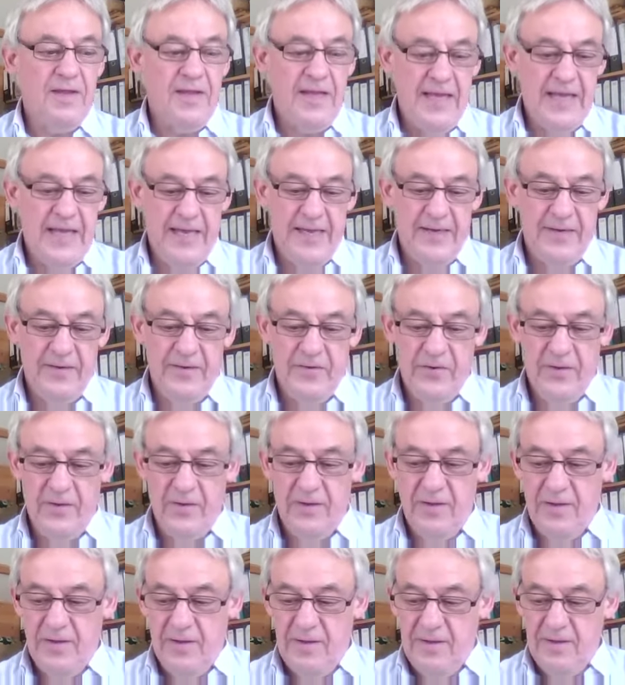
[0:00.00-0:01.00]
and
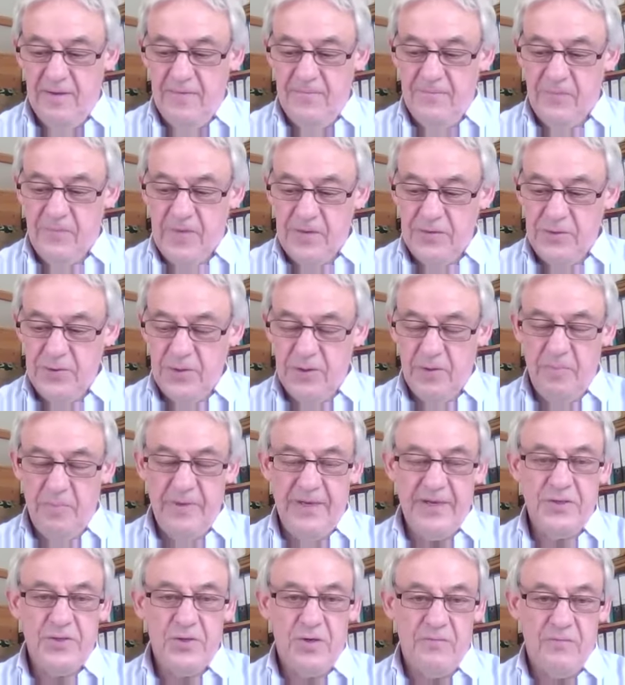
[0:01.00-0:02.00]
took a
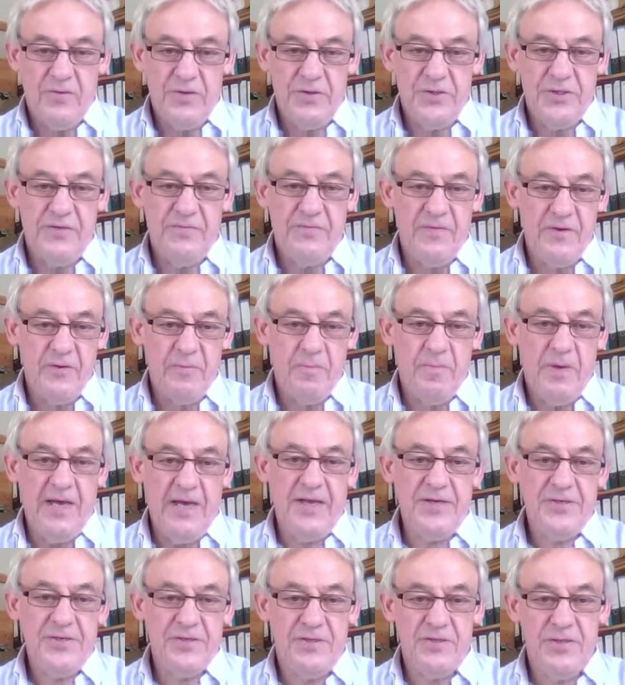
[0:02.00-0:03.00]
picture of her as she flew
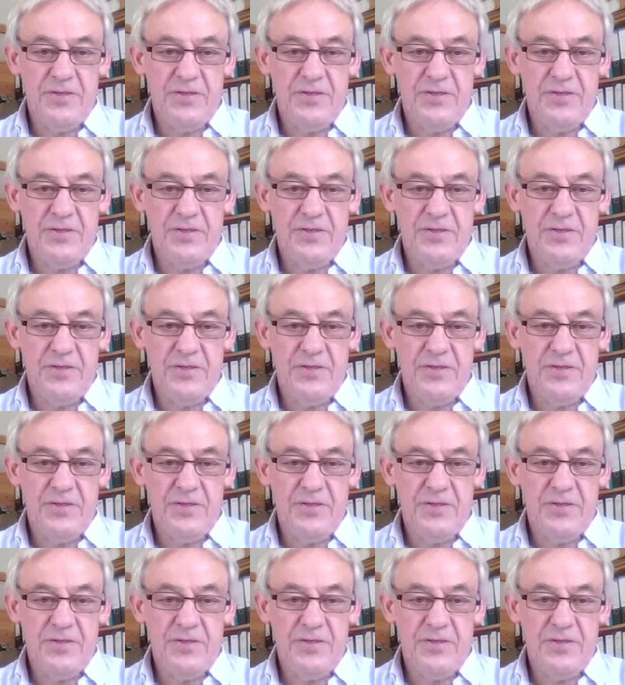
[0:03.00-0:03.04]
past,